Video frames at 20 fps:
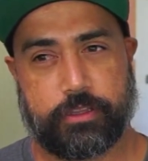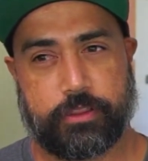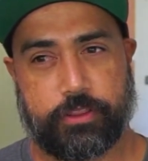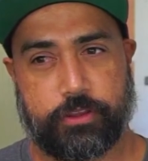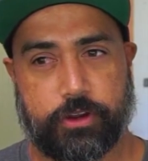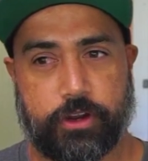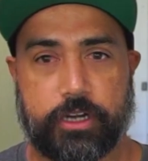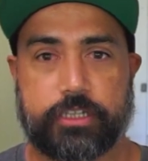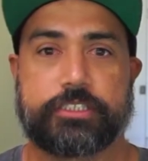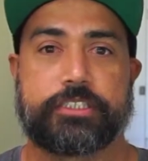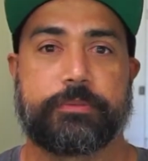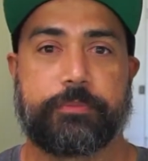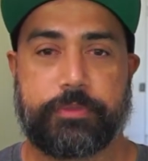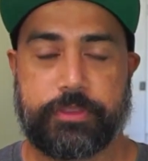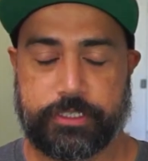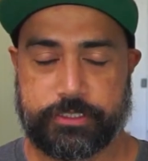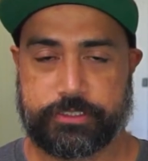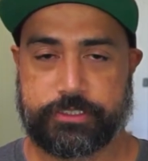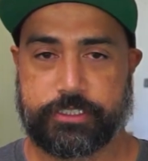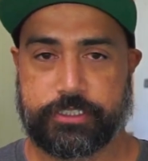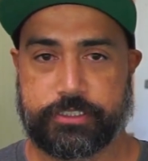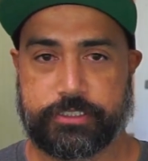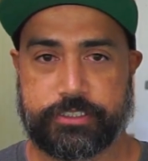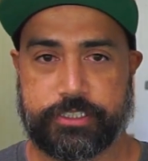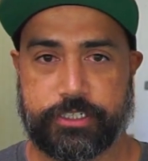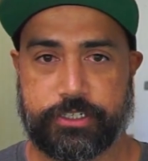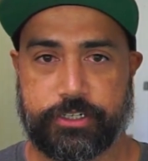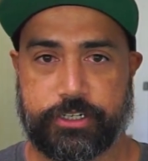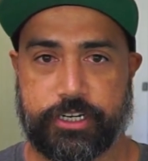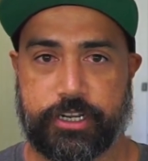there are some things to
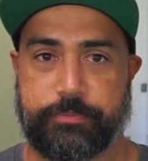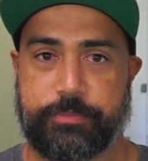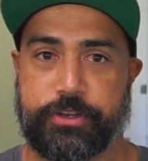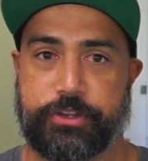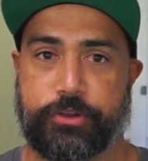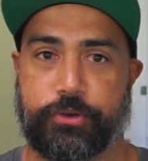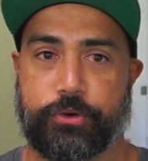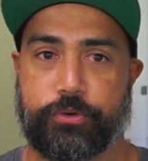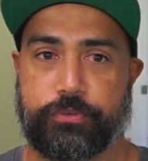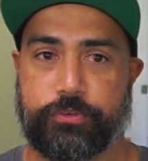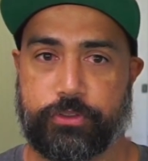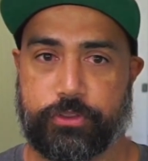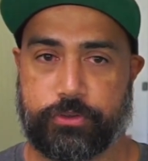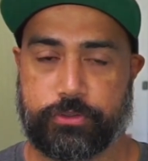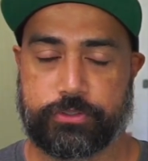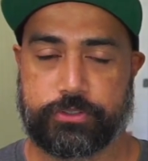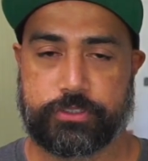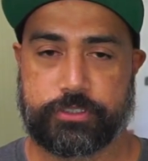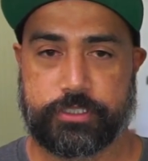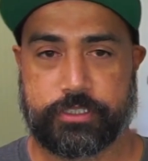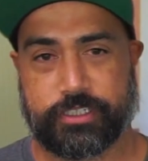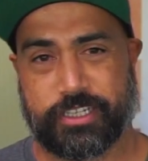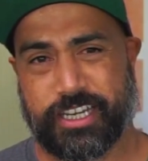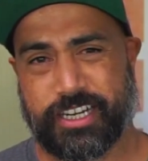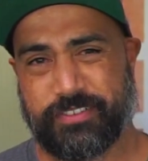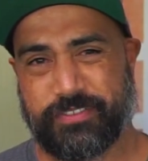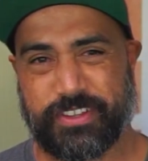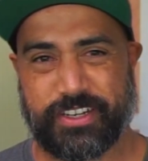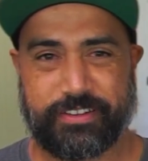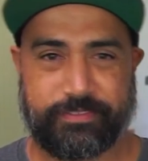consider, and I'm going to go over those
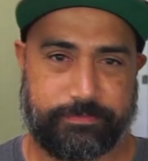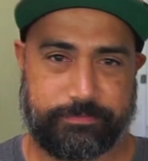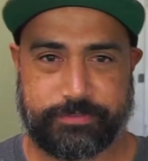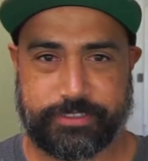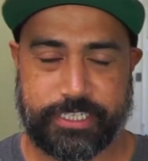kind of in a